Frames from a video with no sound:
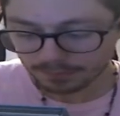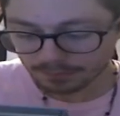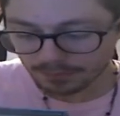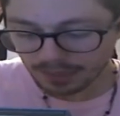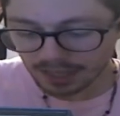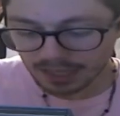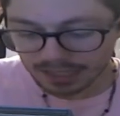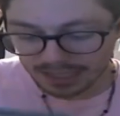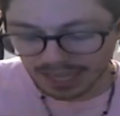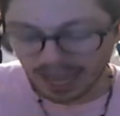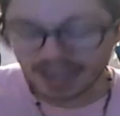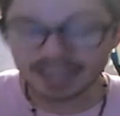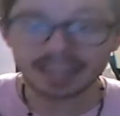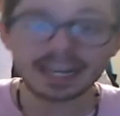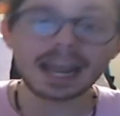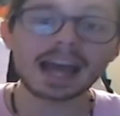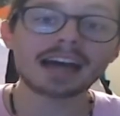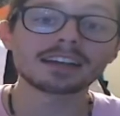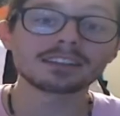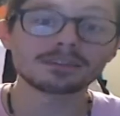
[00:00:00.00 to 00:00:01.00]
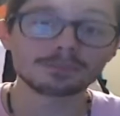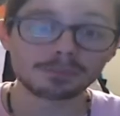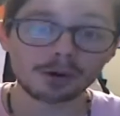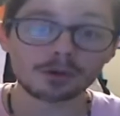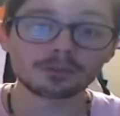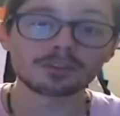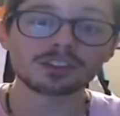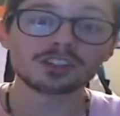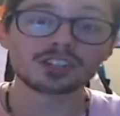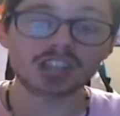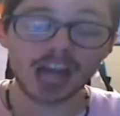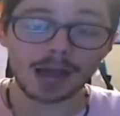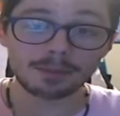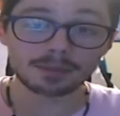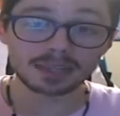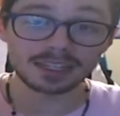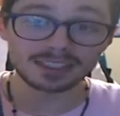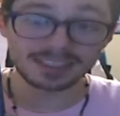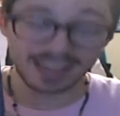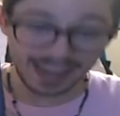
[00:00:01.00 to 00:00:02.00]
Yeah, it has both the
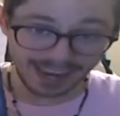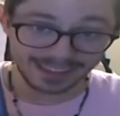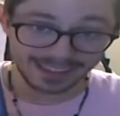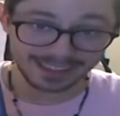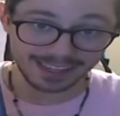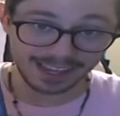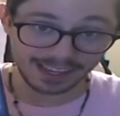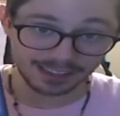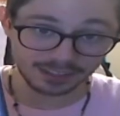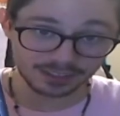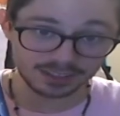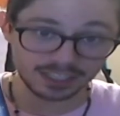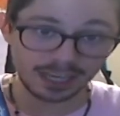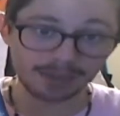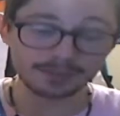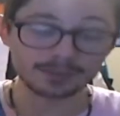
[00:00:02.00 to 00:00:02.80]
Japanese and the English dub.